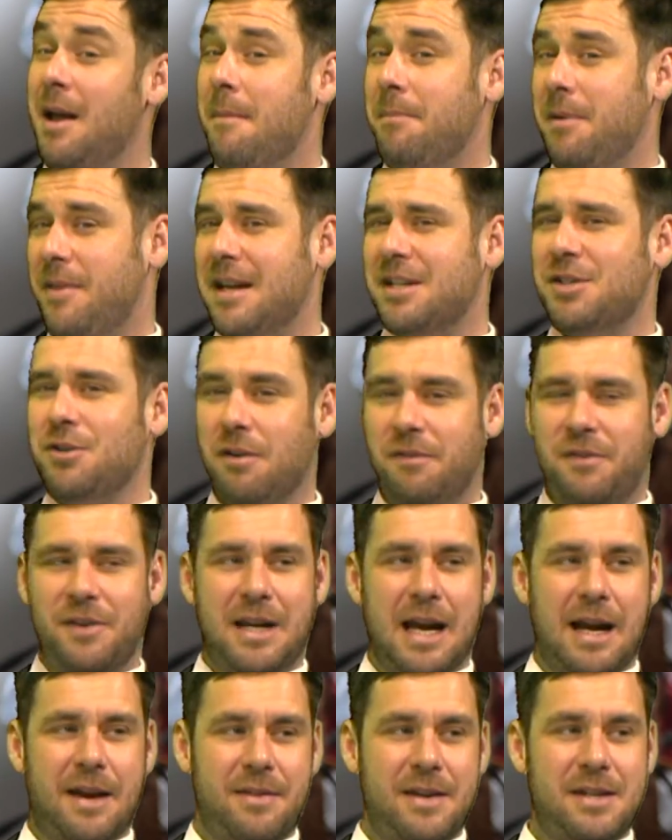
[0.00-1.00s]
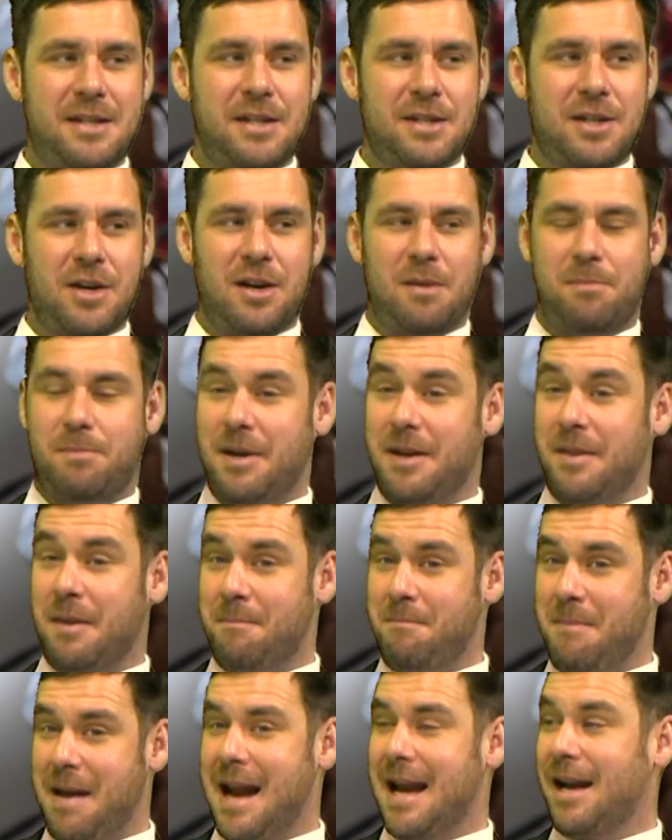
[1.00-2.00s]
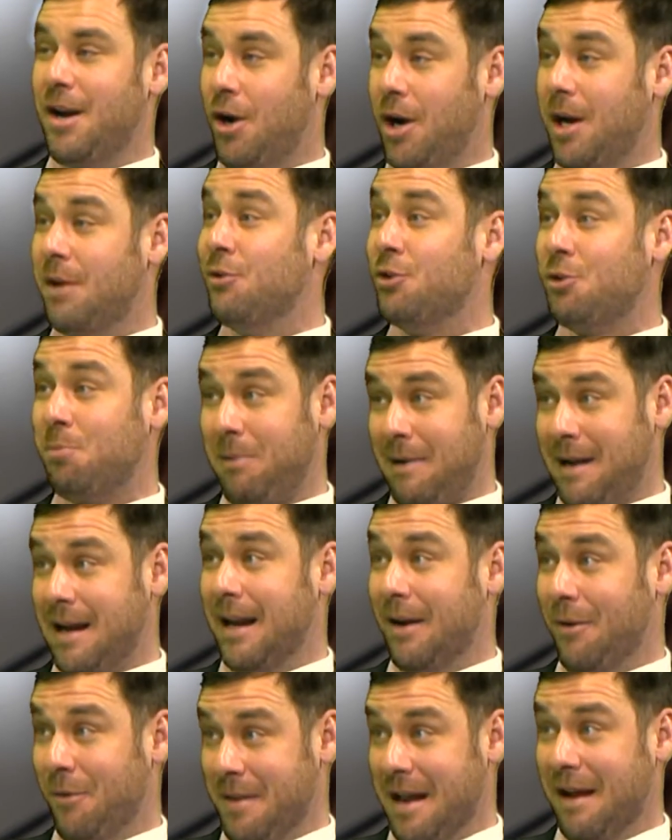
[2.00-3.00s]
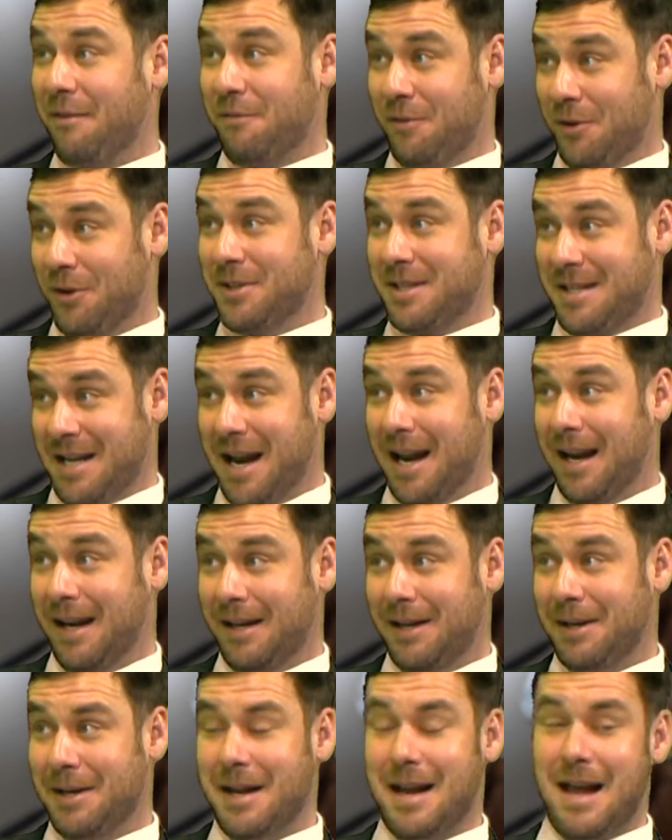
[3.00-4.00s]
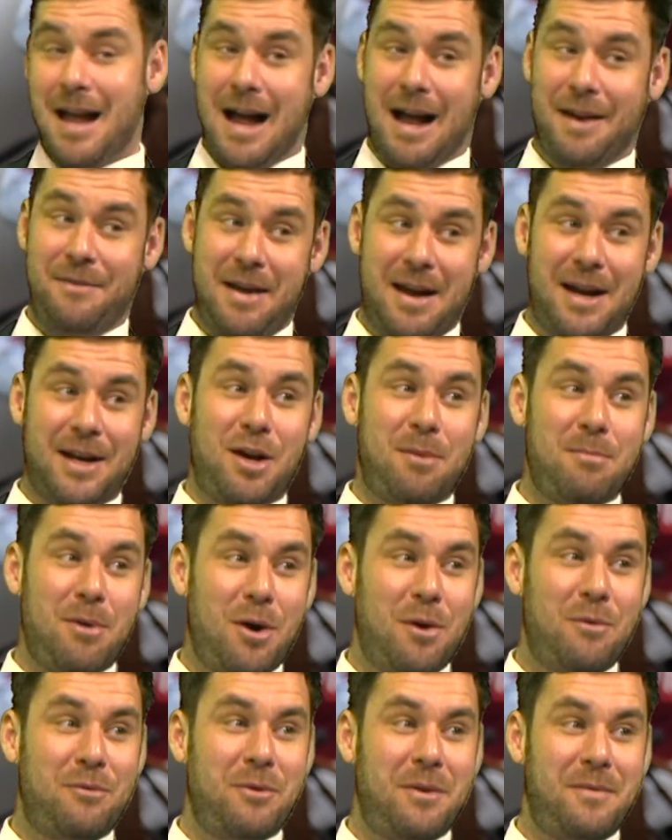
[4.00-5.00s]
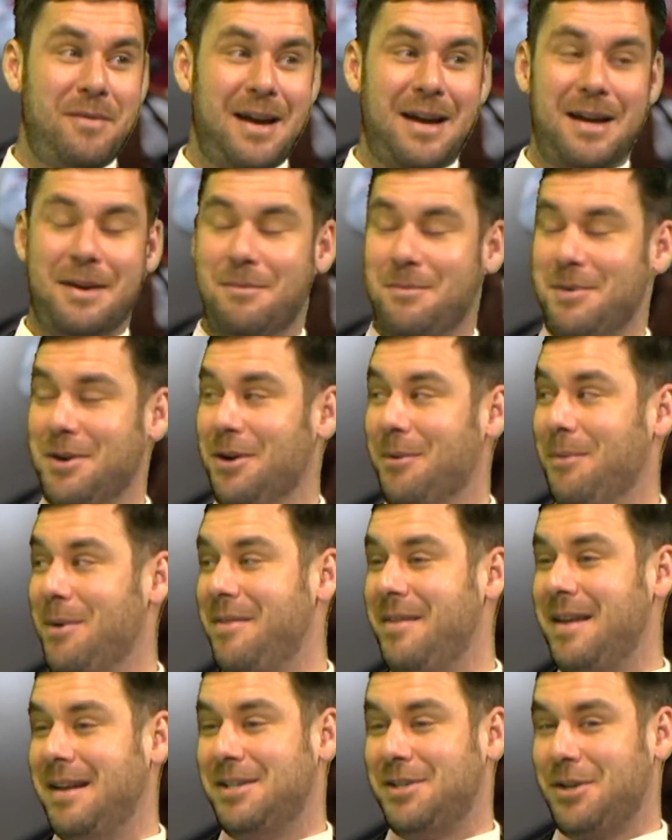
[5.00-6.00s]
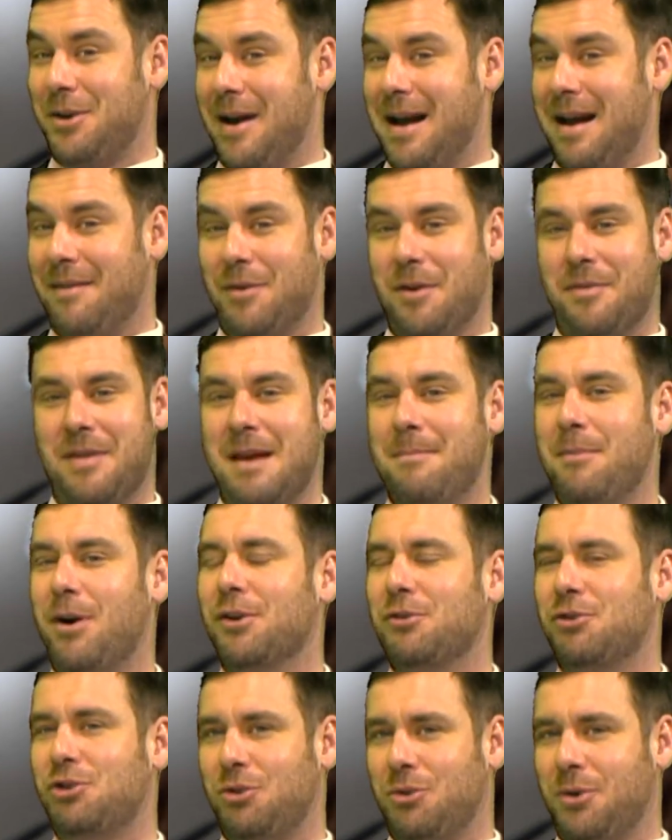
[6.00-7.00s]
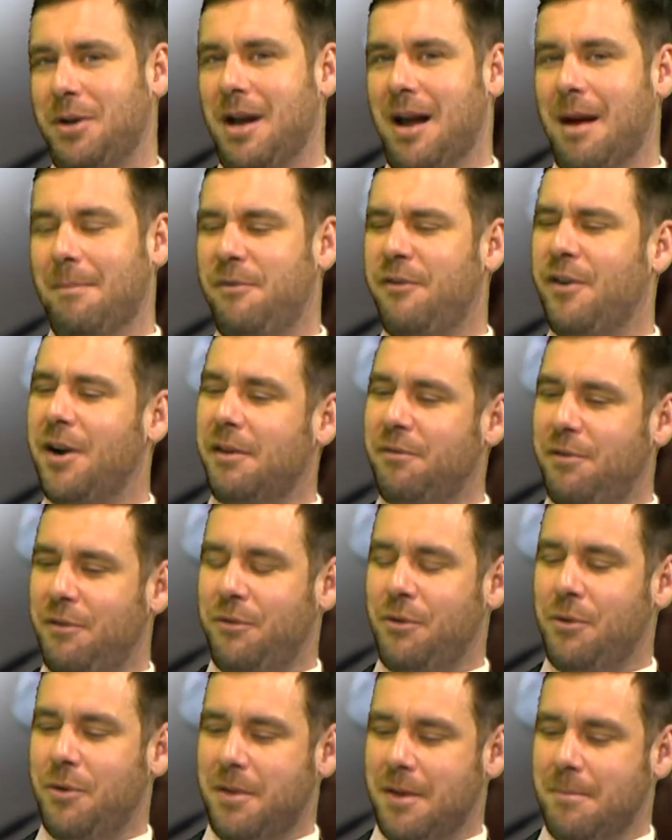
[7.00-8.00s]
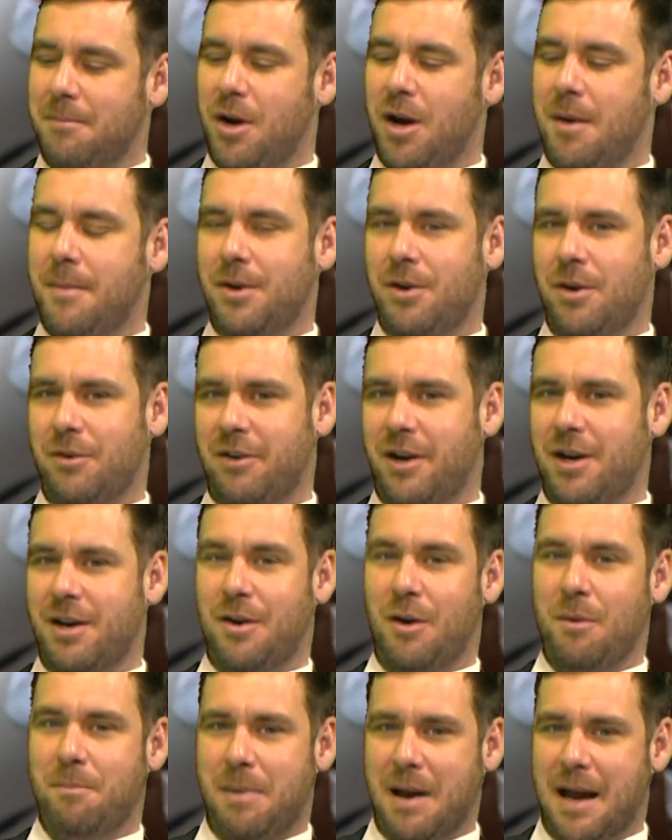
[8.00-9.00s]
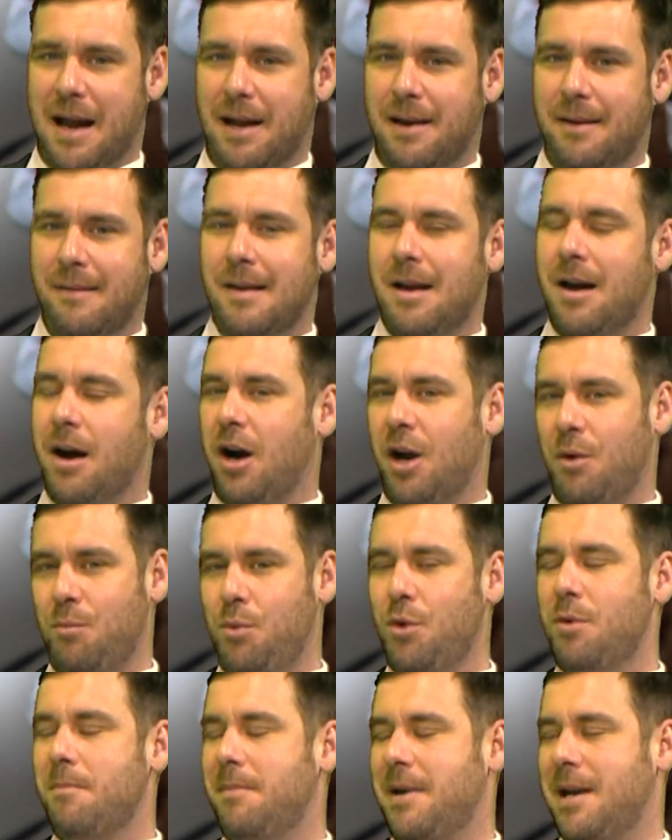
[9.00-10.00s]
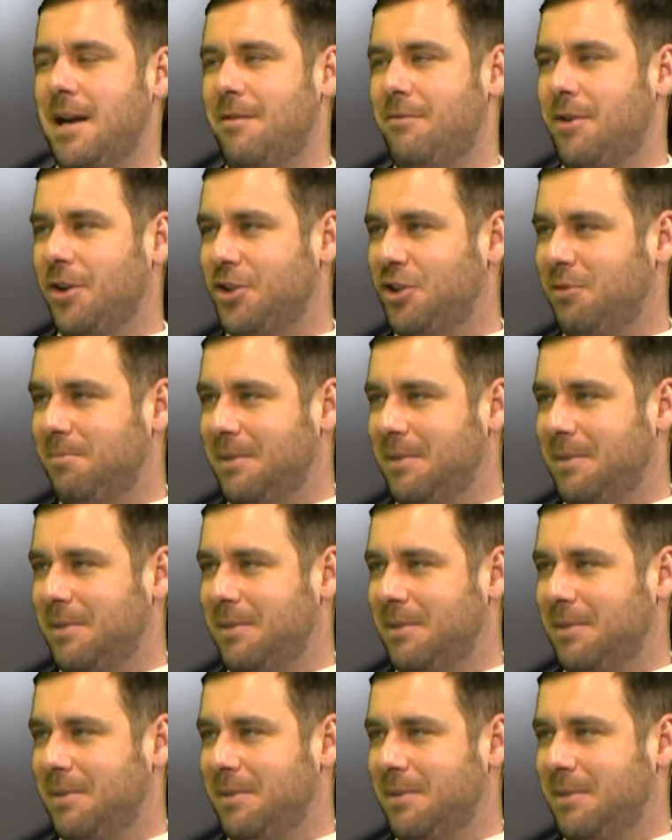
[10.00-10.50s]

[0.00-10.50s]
But let's not forget, this is going to be the main Irish play on that first day, and they'll come over and you know, when they start having it, they might shorten it up. 5 to 4 at the moment, no running, no bet. I wouldn't be in a rush to